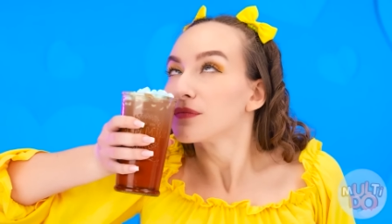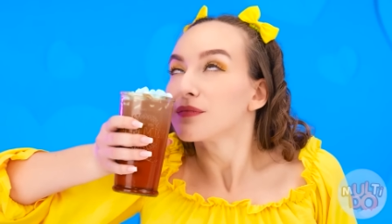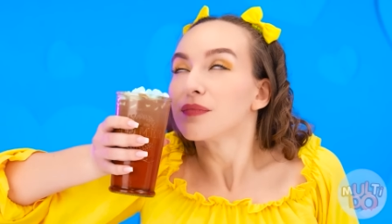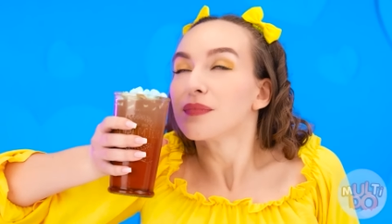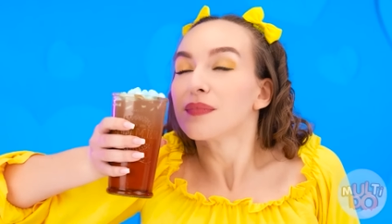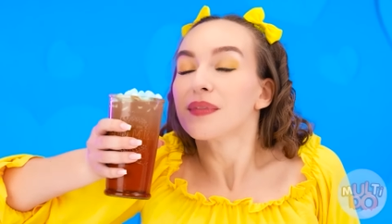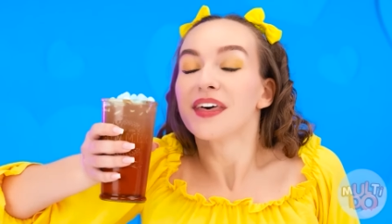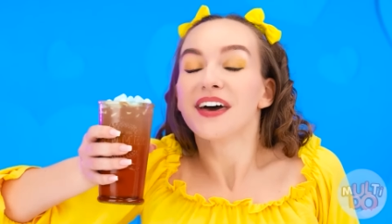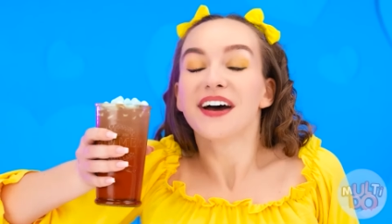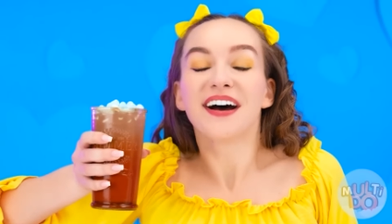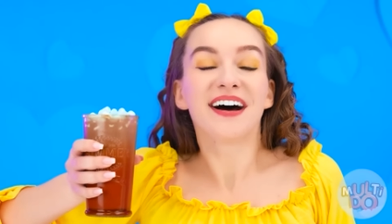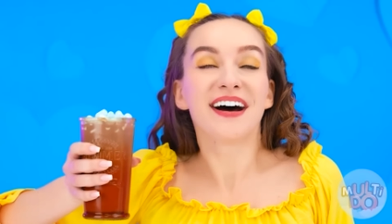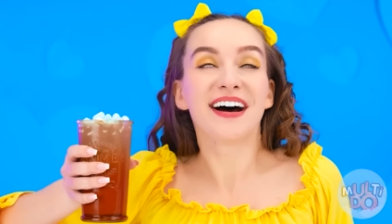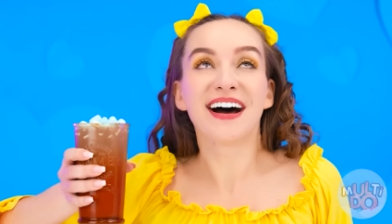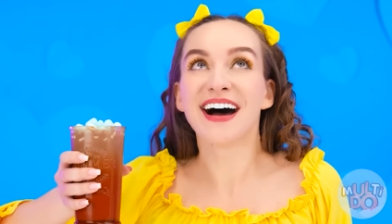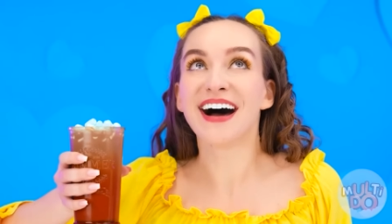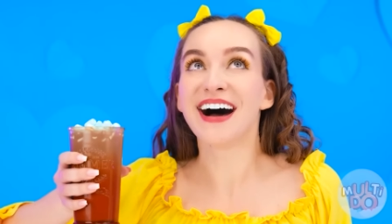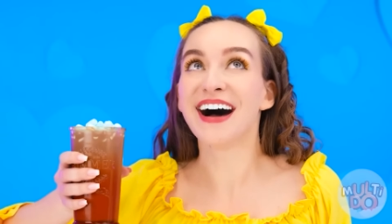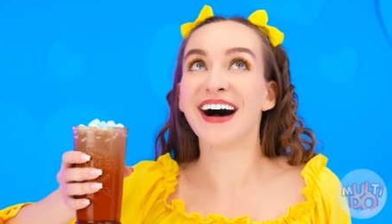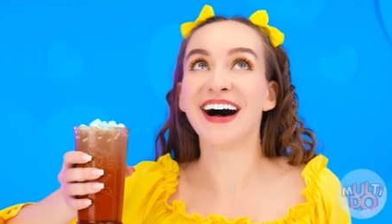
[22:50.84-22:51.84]
Well,
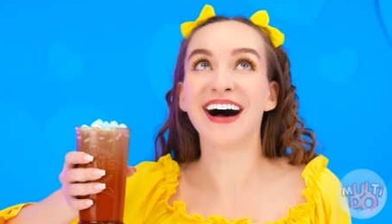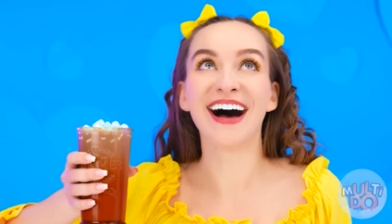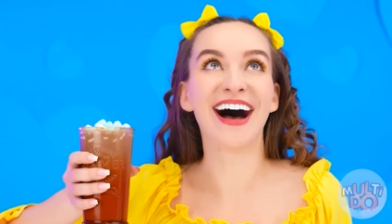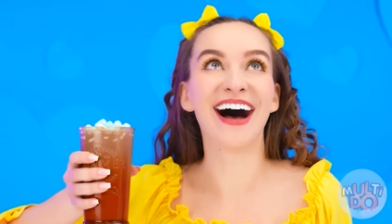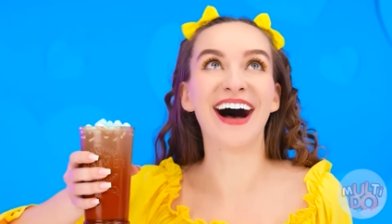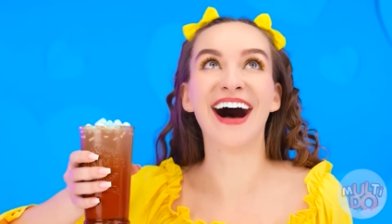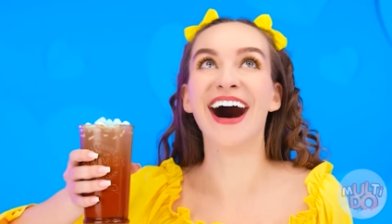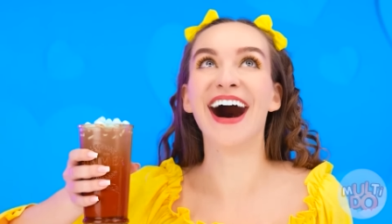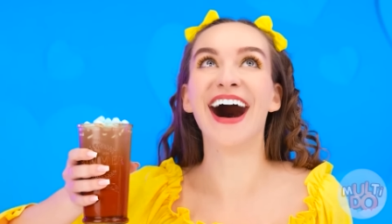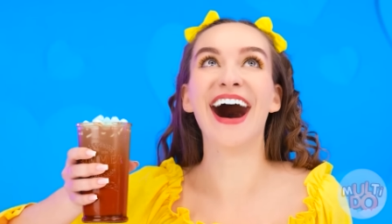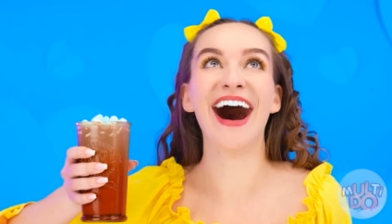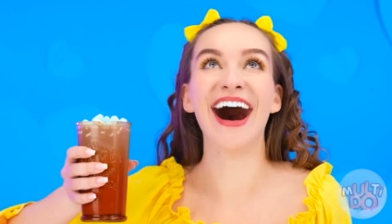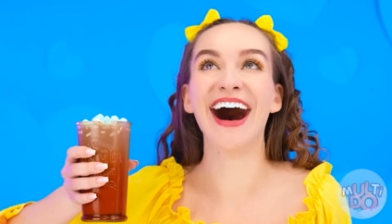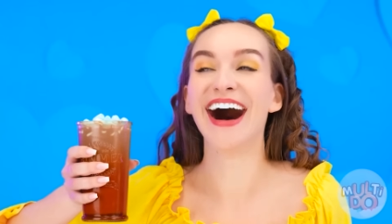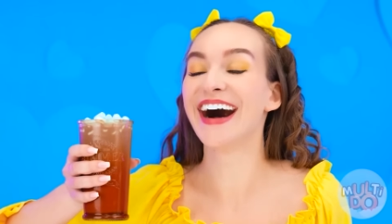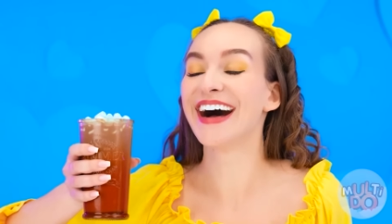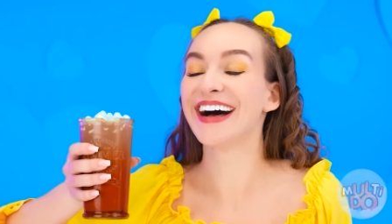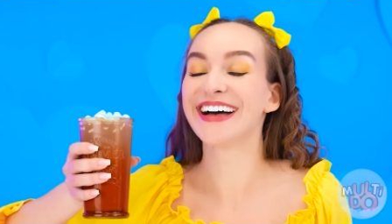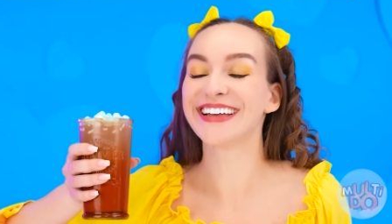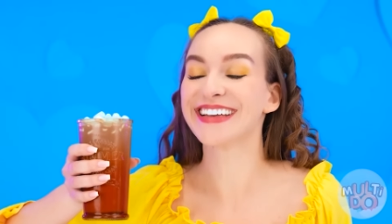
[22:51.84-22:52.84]
did I come up with a
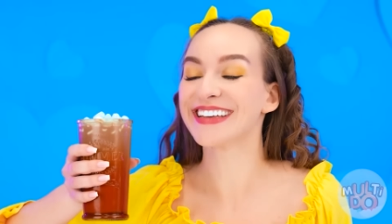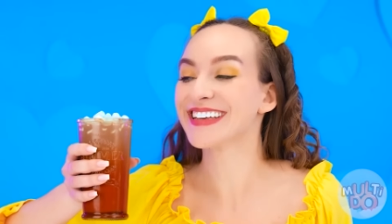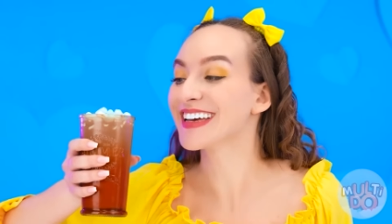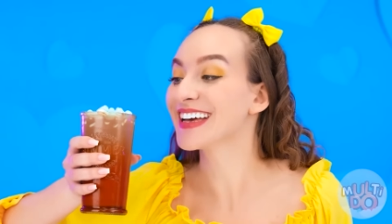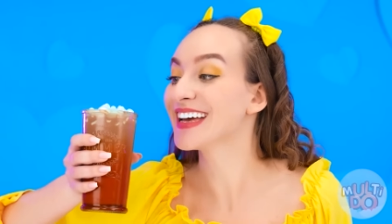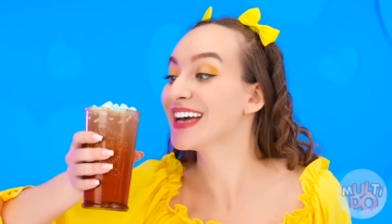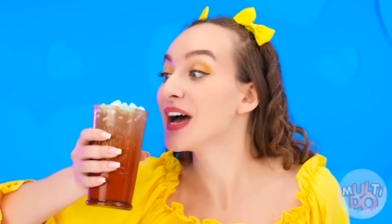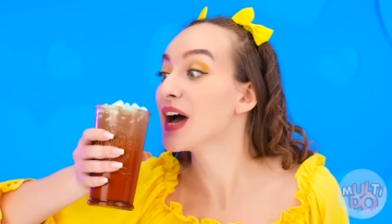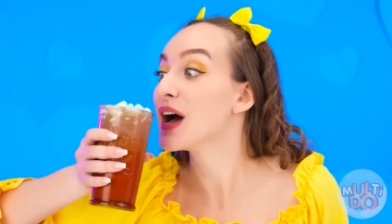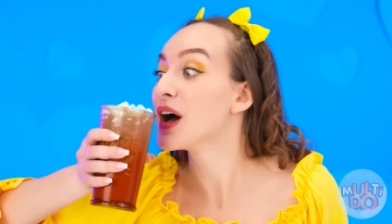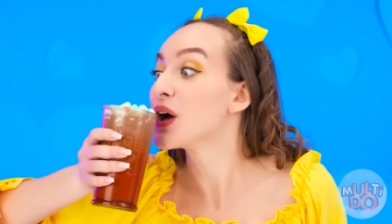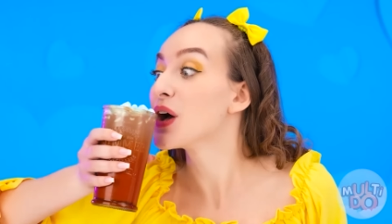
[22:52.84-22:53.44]
cool idea?